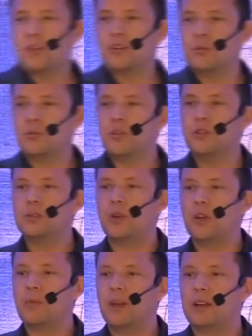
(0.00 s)
can't remember who
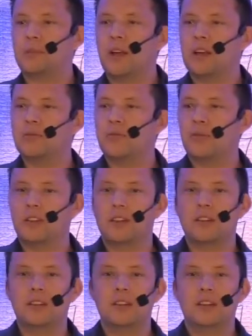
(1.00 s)
spoke about paying for
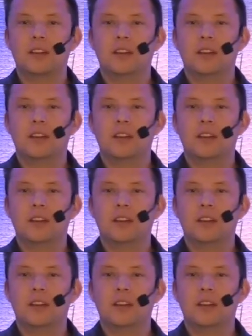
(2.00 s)
the.